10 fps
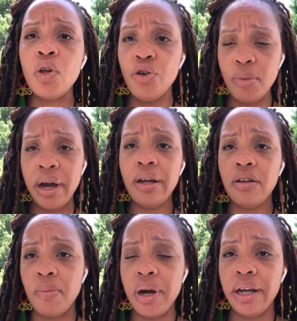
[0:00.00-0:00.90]
or you
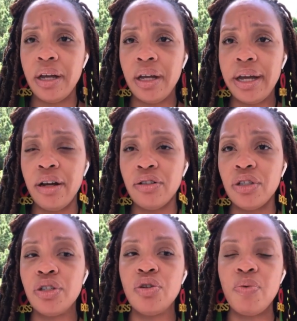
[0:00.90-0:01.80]
might
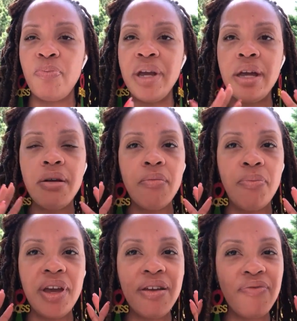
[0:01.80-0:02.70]
encounter. So be
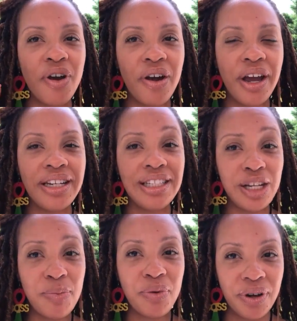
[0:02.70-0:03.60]
very
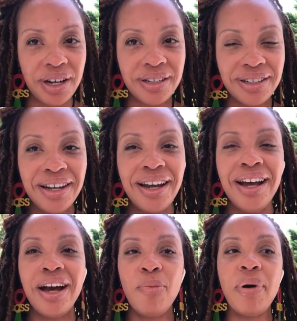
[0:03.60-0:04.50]
deliberate
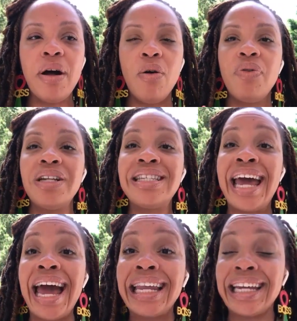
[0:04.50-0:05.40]
about the
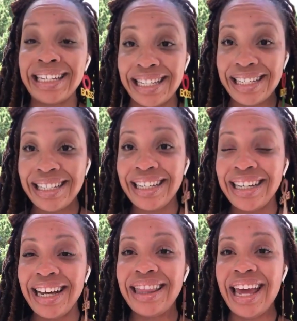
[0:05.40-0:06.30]
talent
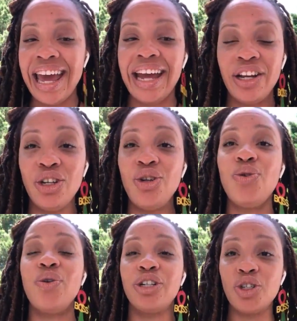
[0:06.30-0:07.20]
that
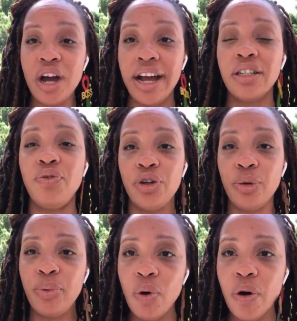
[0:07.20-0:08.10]
you attract for
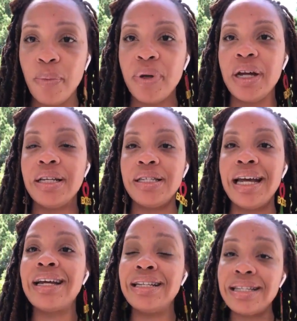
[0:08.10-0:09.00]
your board, because
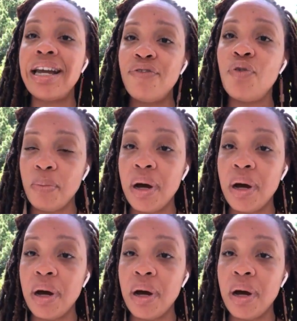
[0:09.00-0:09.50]
that can save you